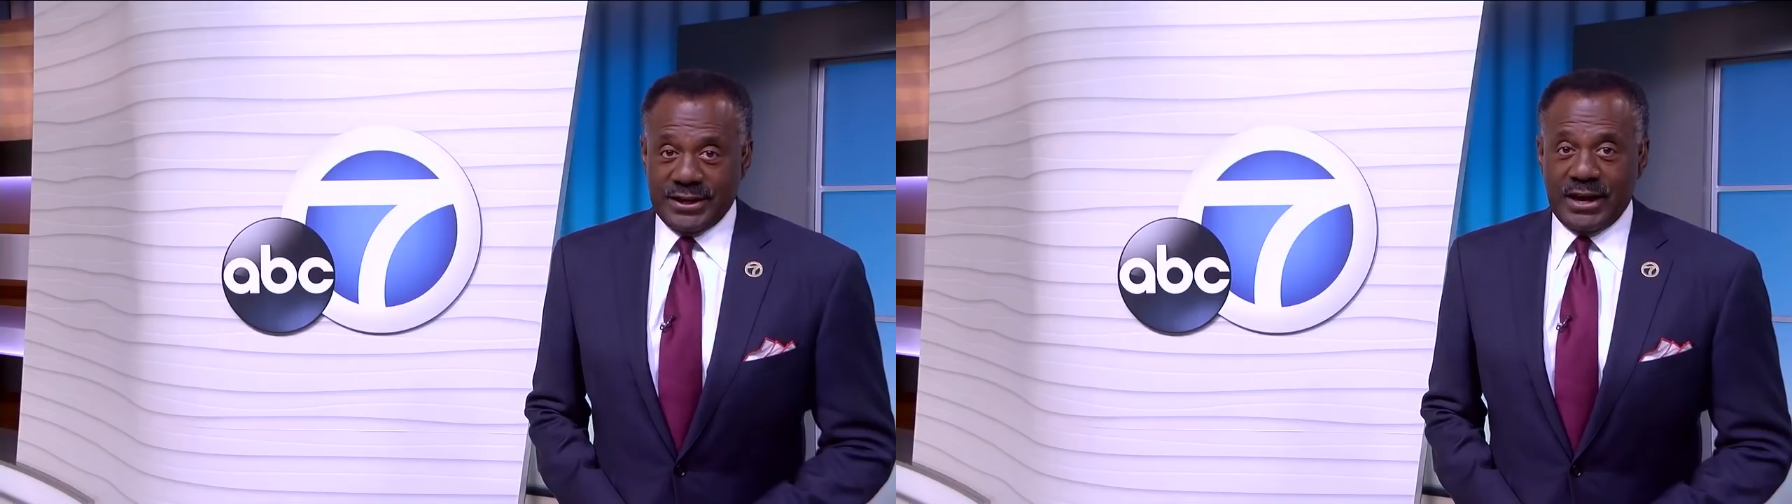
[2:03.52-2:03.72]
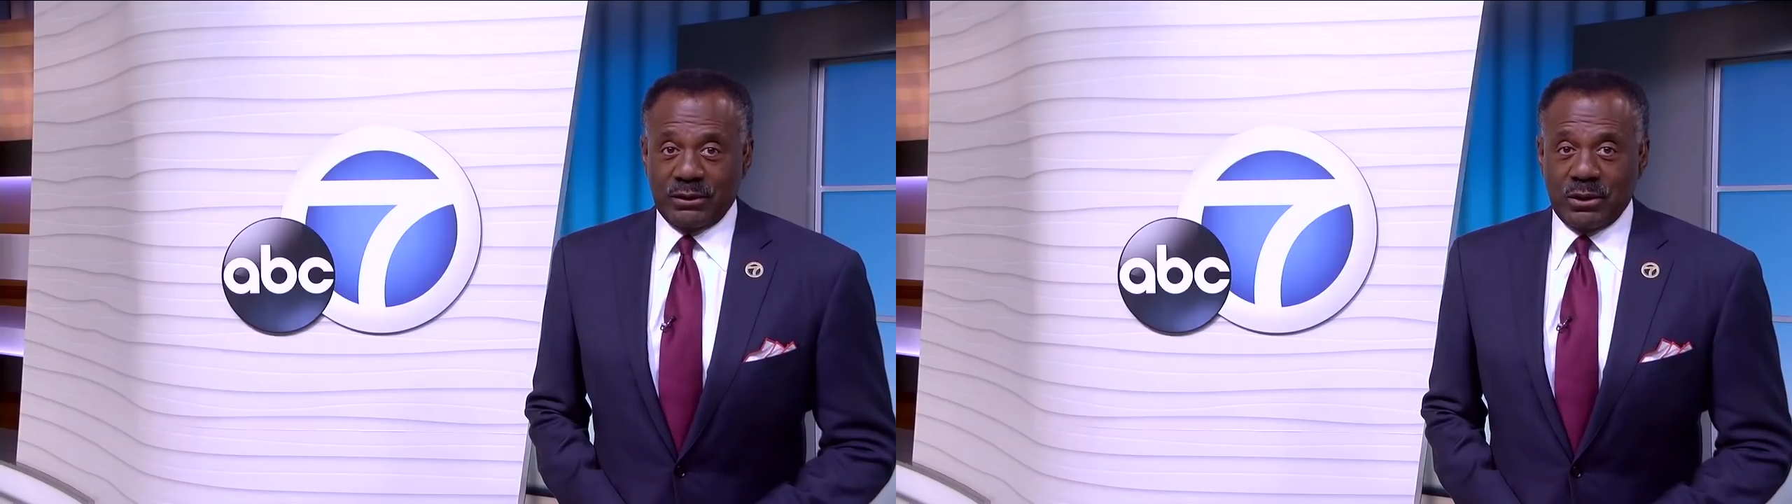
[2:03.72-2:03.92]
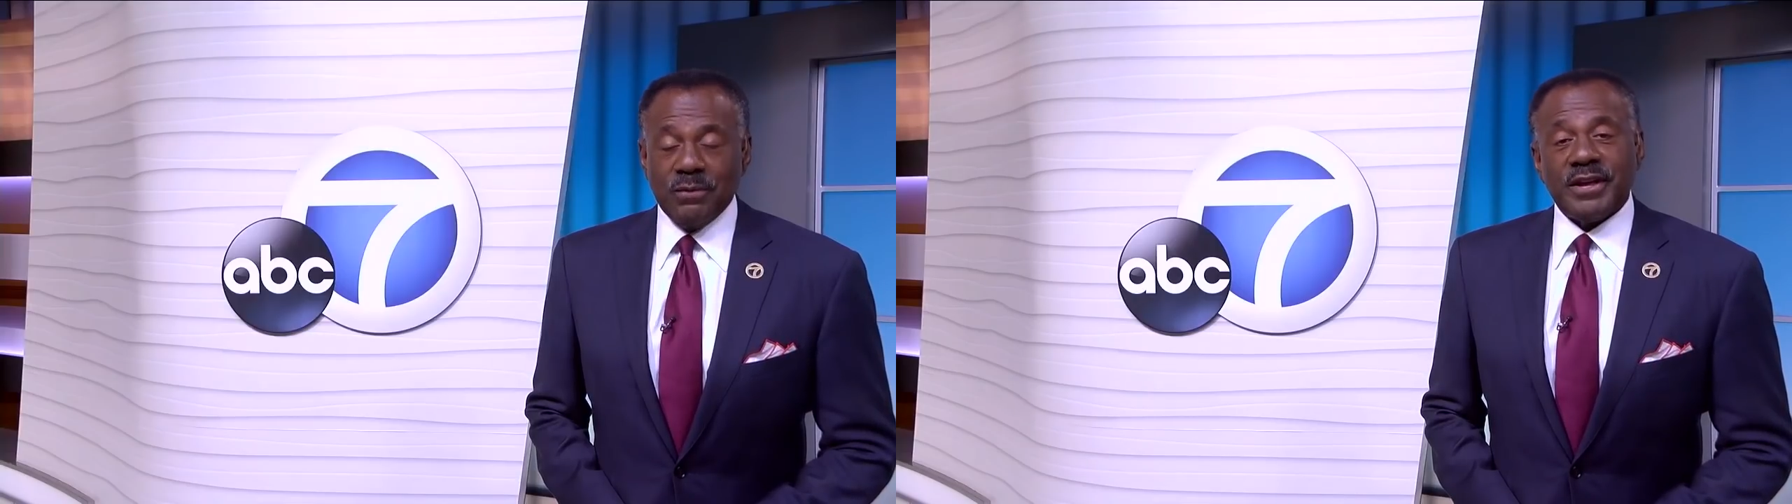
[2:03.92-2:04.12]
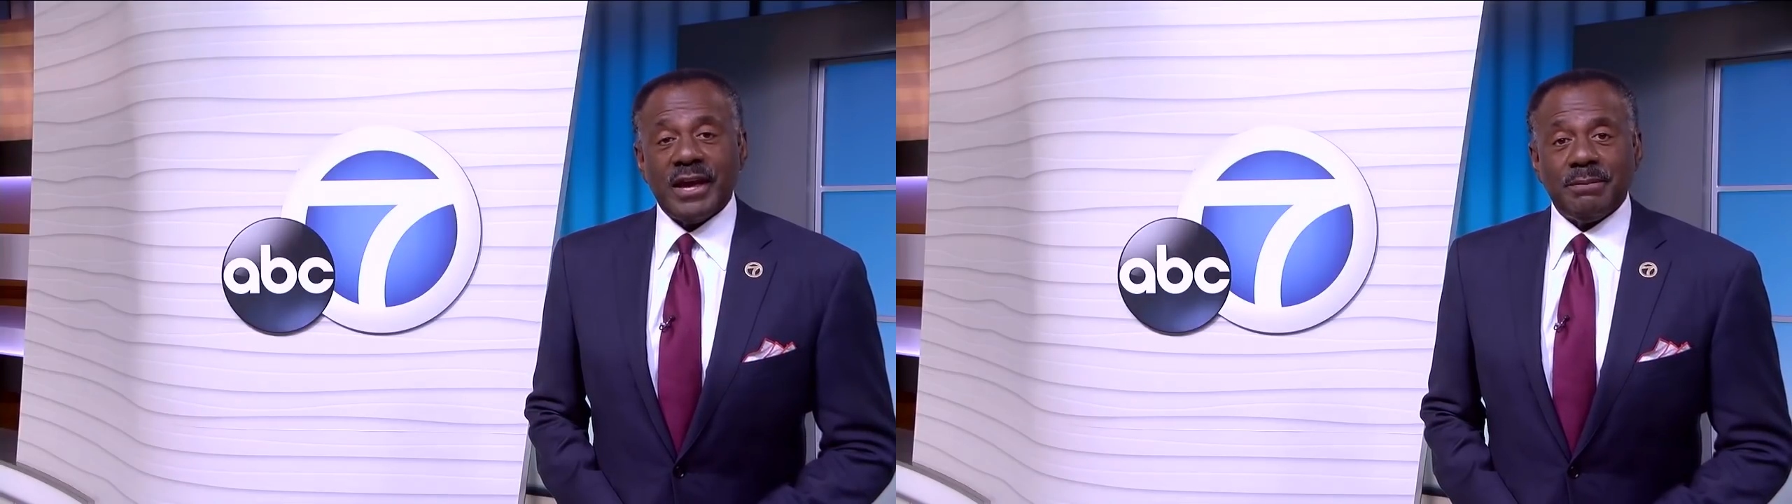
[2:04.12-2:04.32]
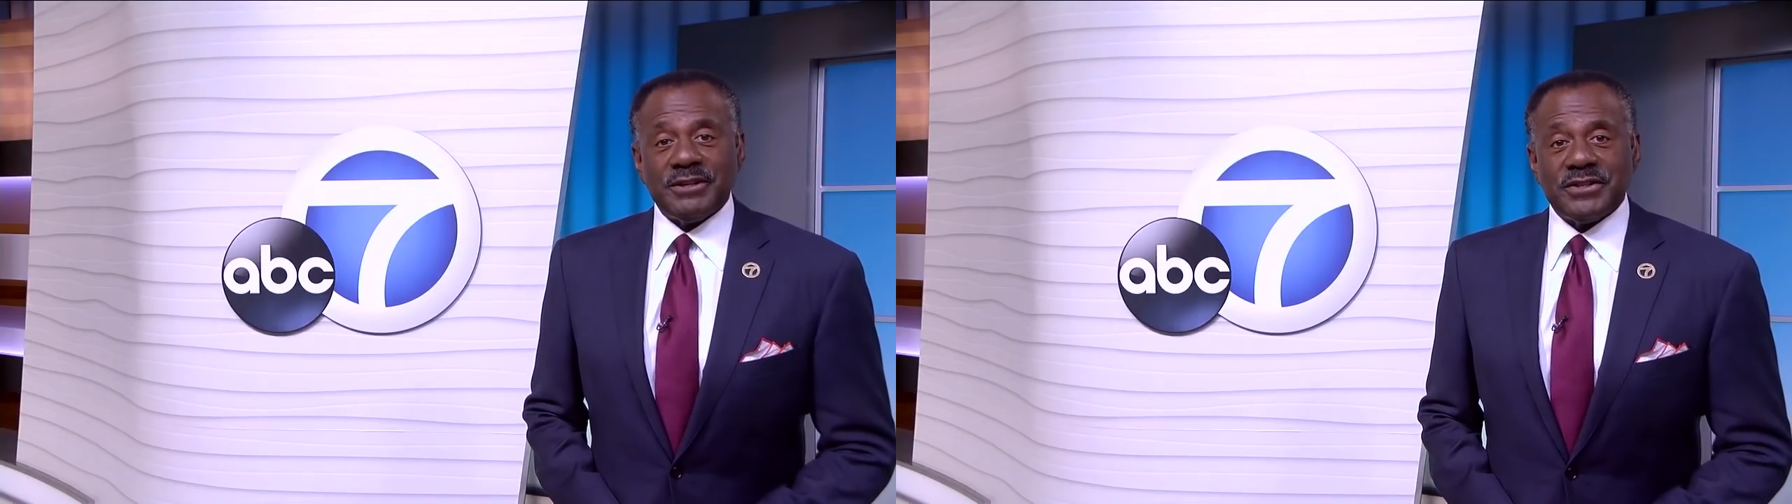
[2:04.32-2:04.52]
download the A
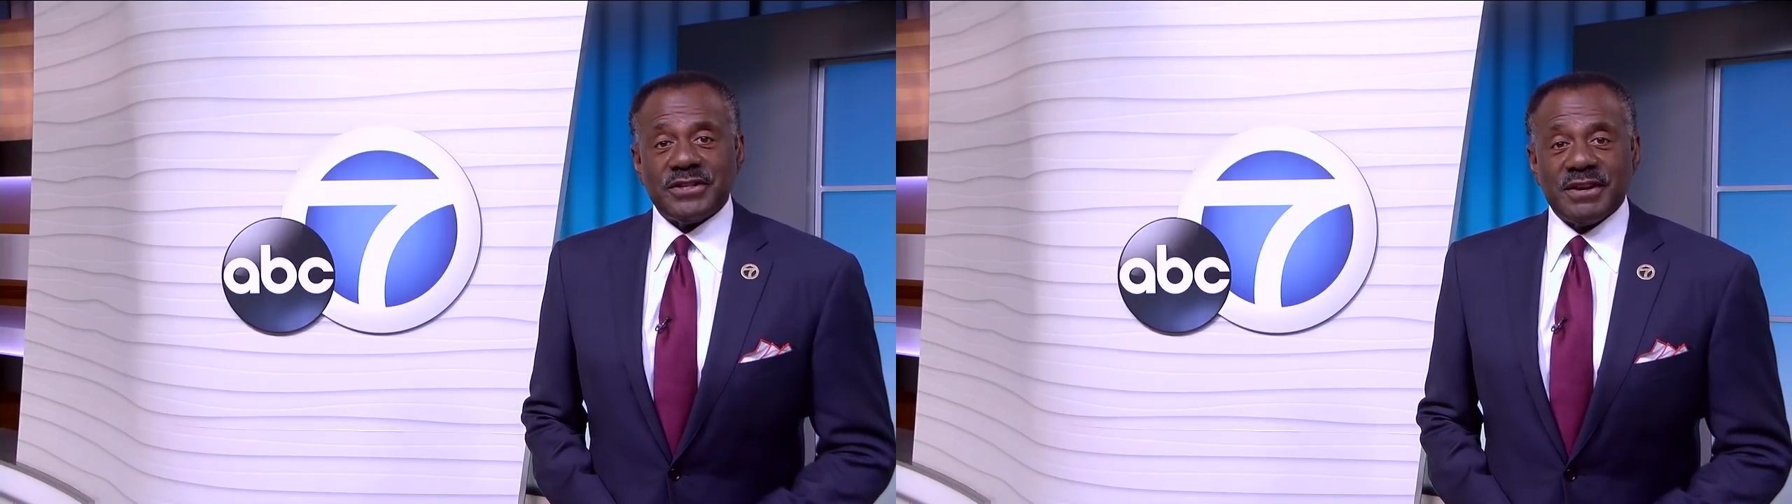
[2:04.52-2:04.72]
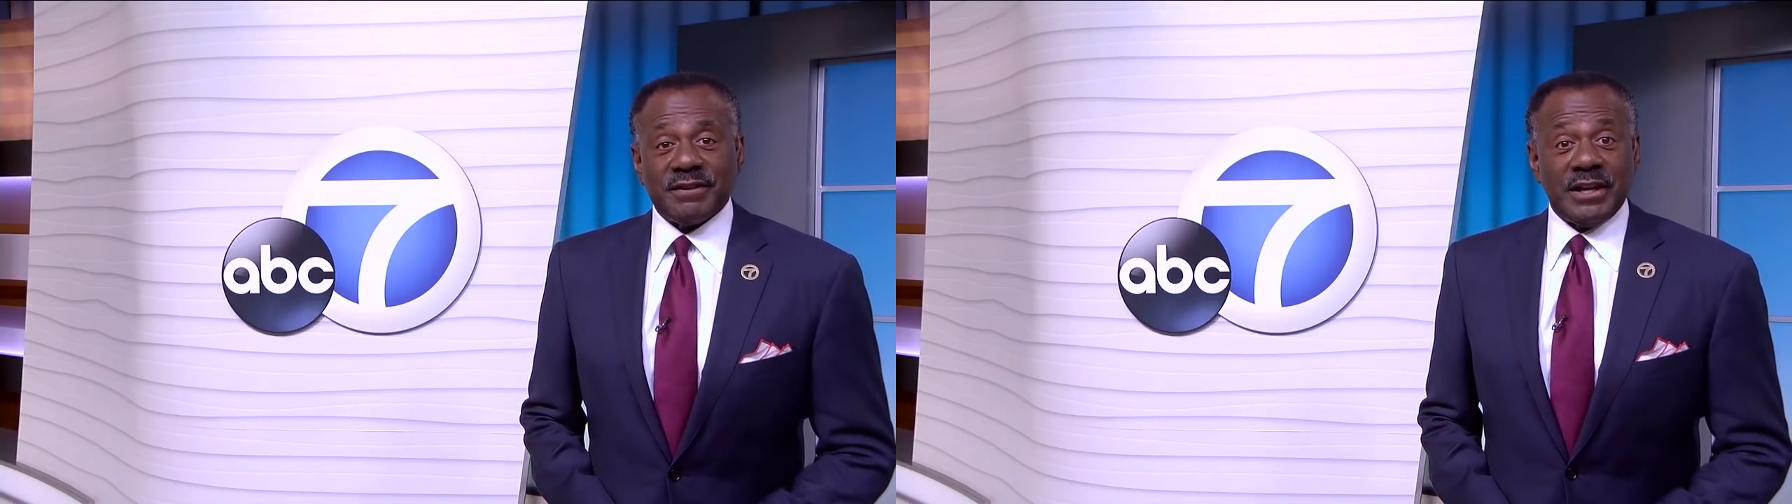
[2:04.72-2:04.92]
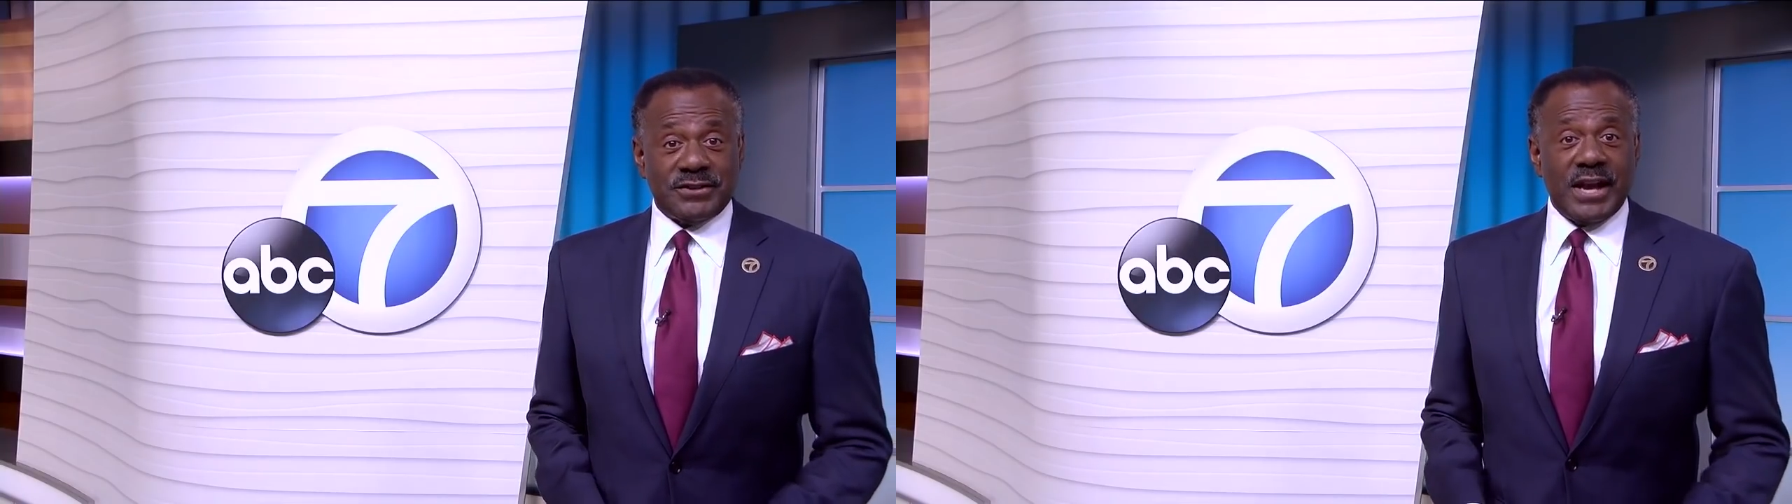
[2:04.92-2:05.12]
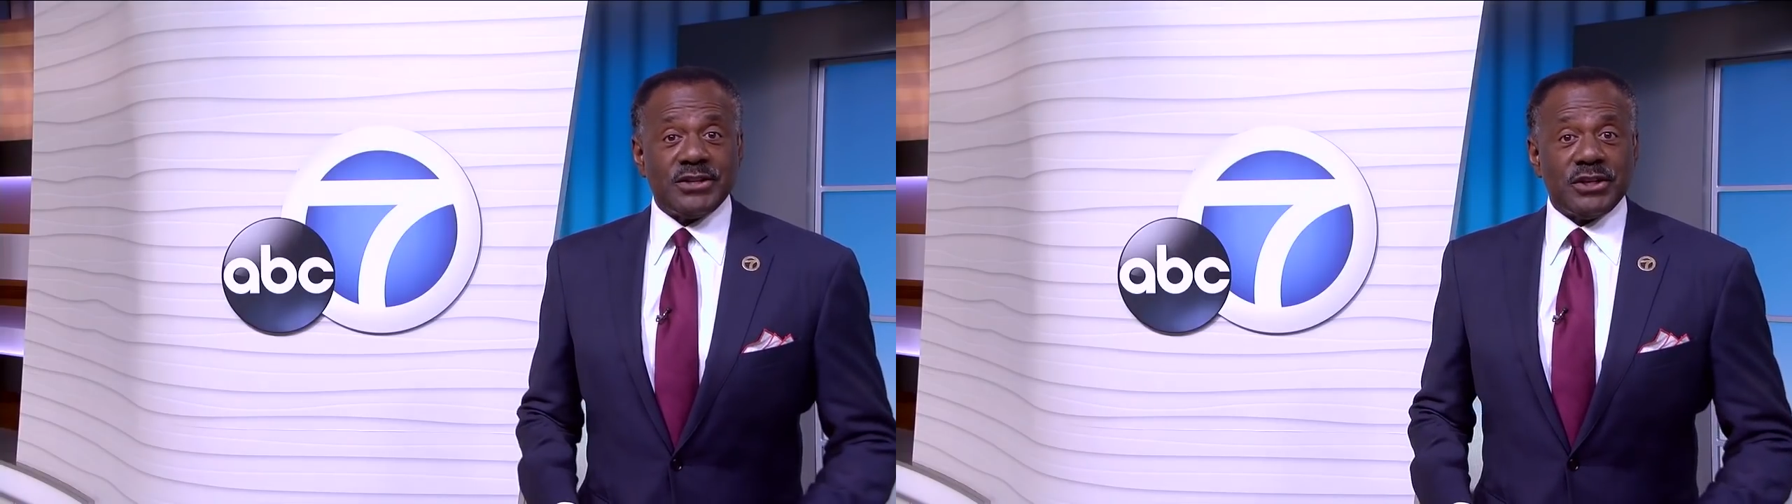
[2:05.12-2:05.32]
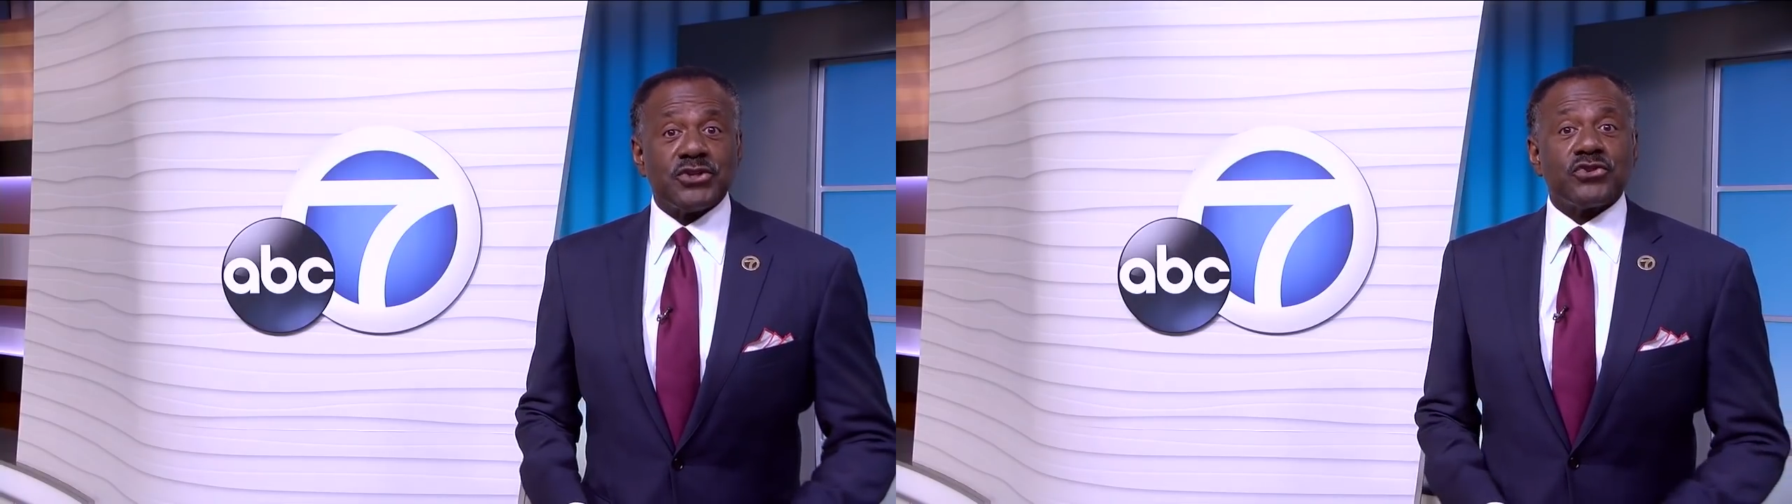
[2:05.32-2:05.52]
B C seven Los
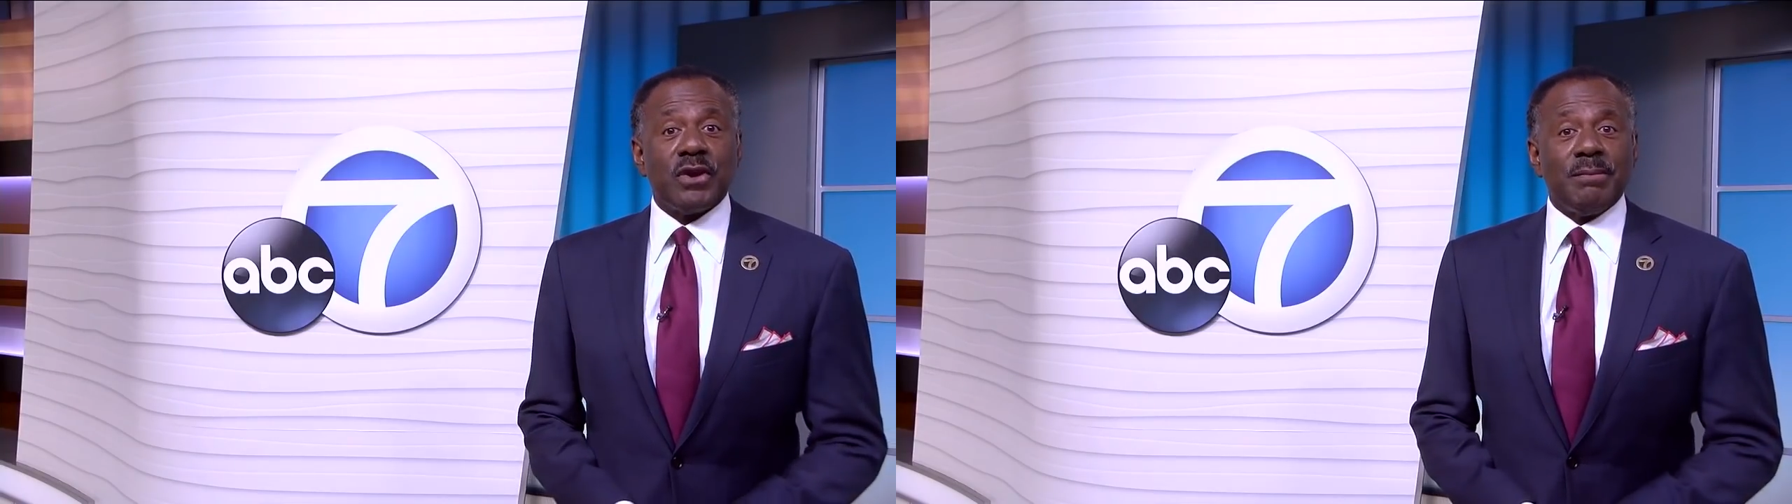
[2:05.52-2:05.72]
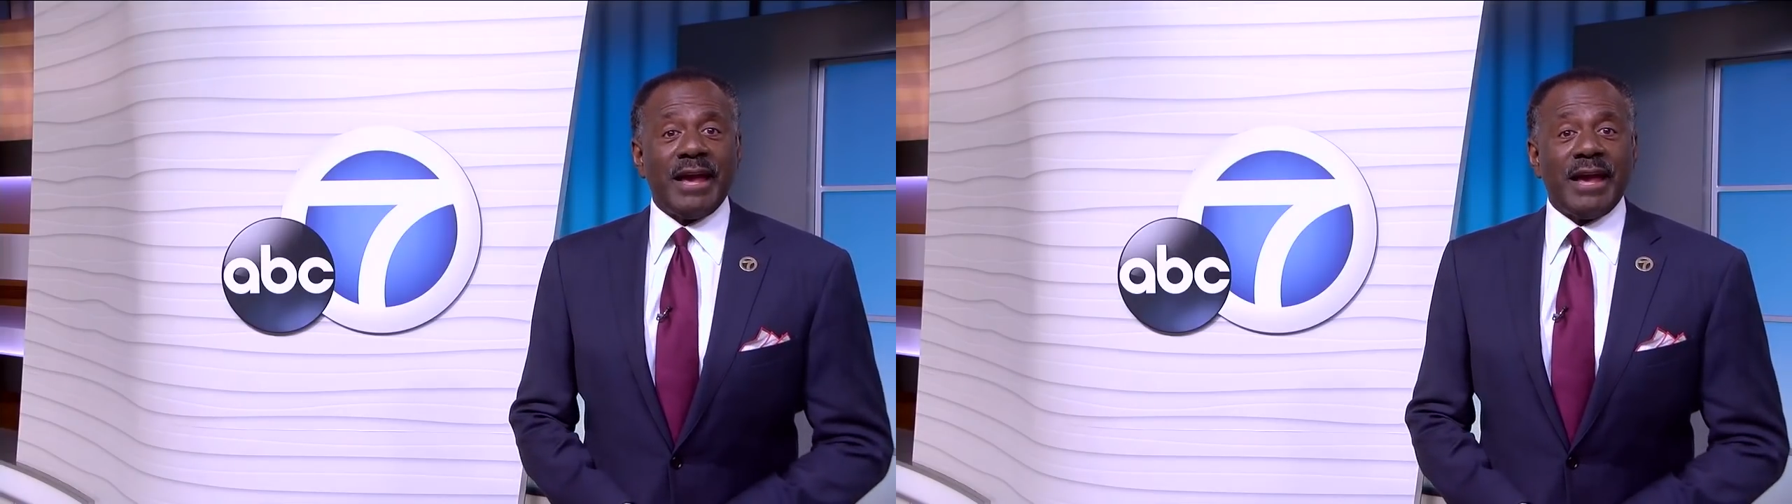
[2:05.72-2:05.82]
Angeles streaming